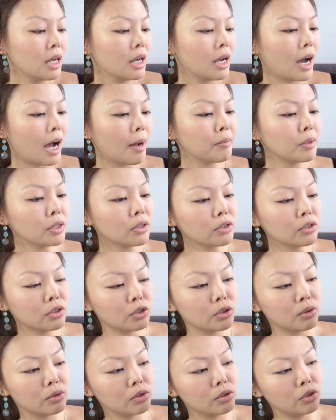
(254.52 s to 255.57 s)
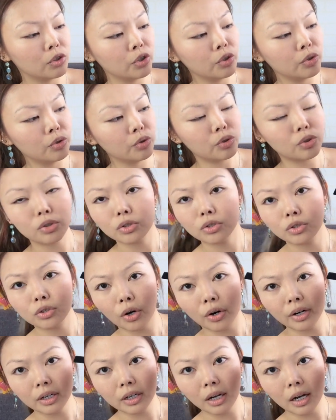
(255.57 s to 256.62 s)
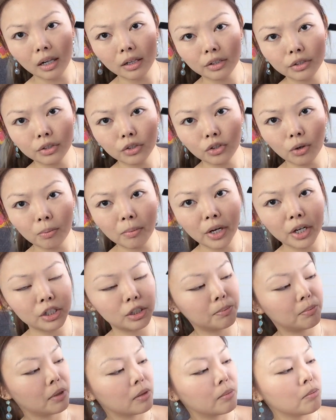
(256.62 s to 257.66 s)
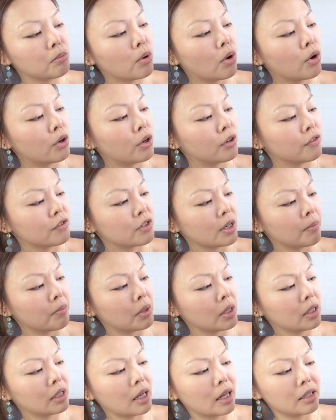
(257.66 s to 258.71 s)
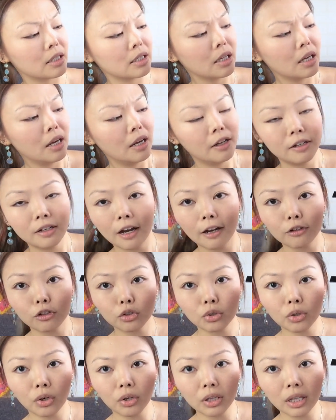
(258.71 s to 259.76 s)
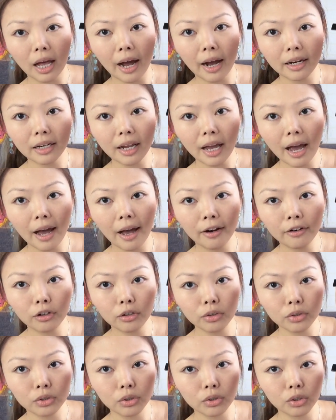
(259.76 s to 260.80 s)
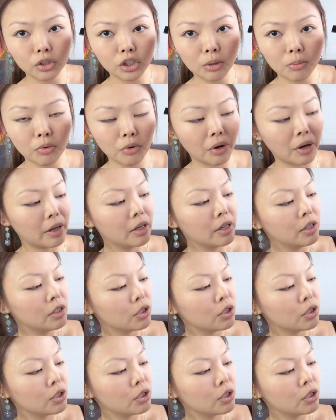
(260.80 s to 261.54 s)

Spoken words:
I'm not going to use dark colors so much, but more of something that's natural, light, and also shimmery.